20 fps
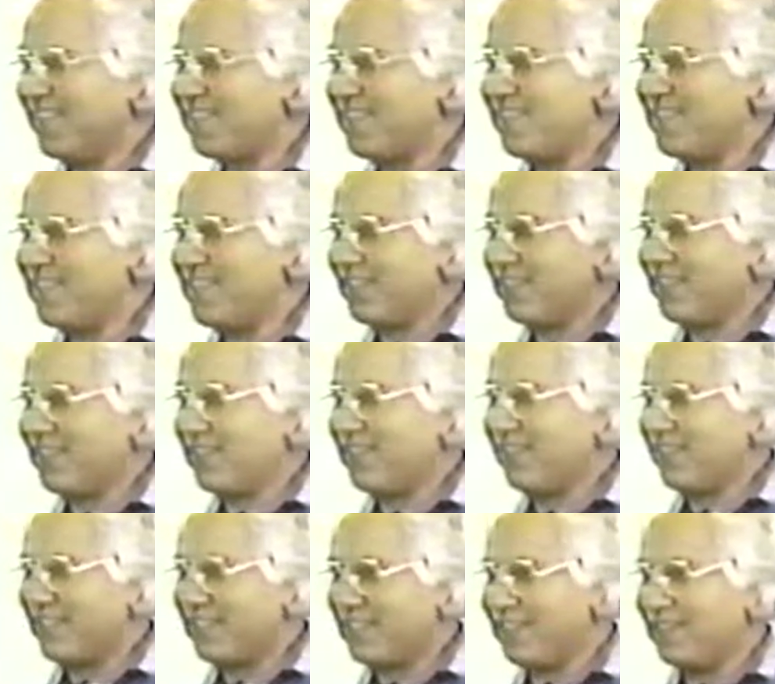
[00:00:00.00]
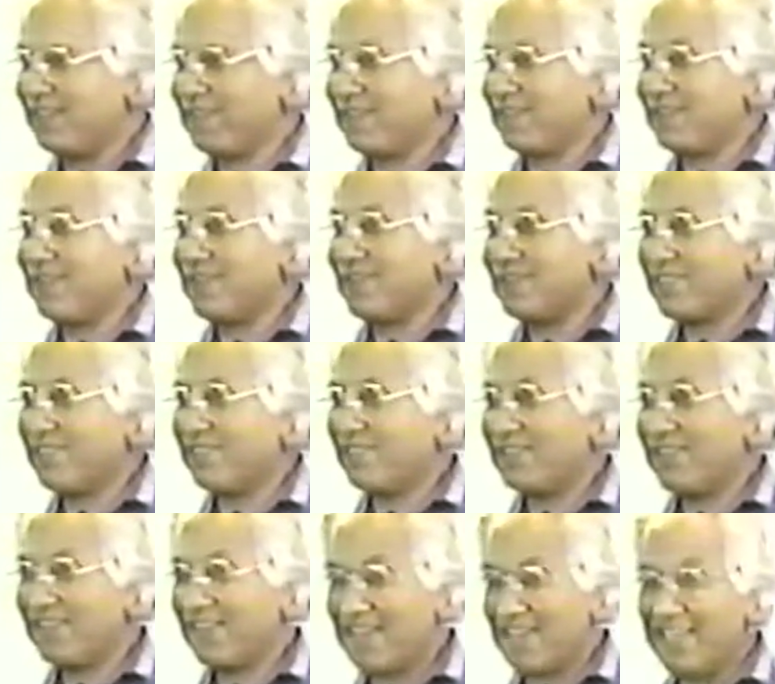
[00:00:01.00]
So they just kind of accept what comes
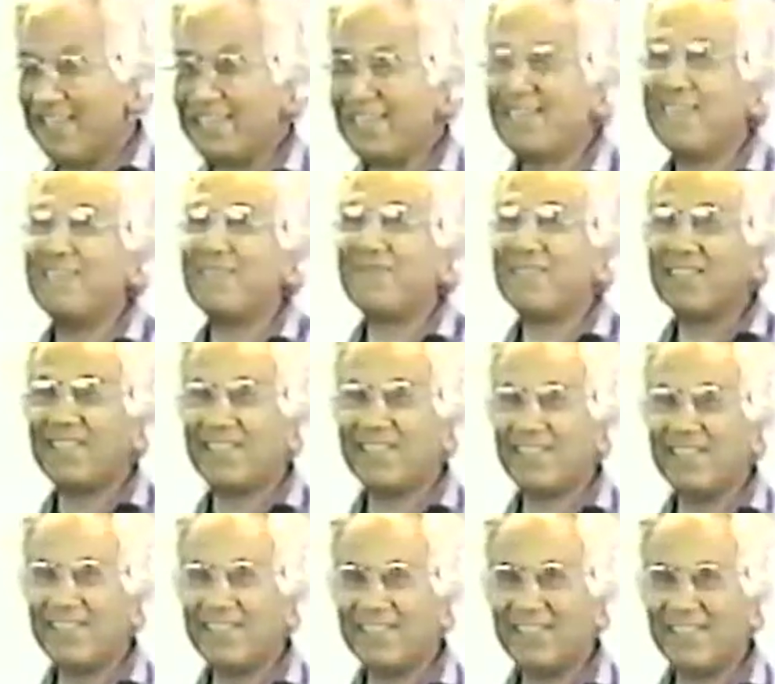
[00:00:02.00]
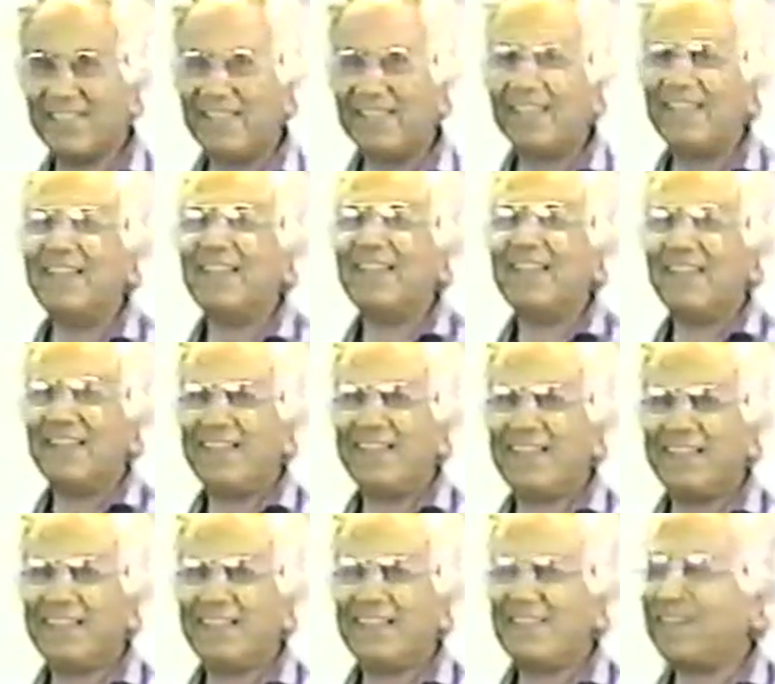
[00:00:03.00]
along as it comes along and,
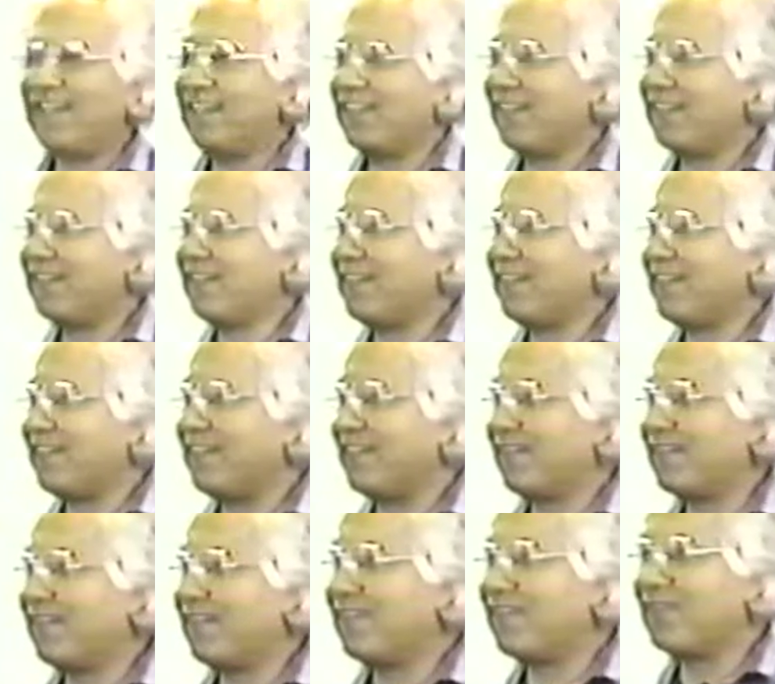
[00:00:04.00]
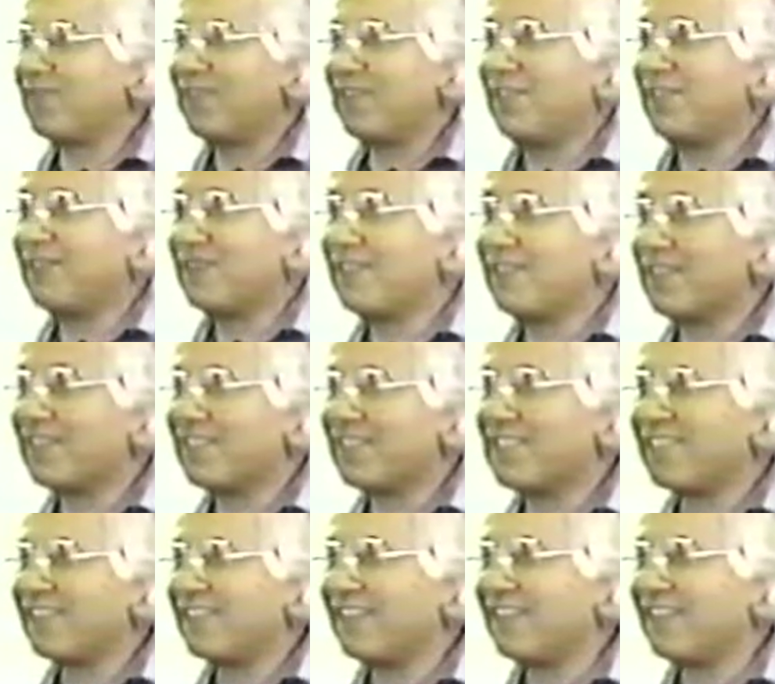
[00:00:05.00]
and just take it that uh, this is the way it works.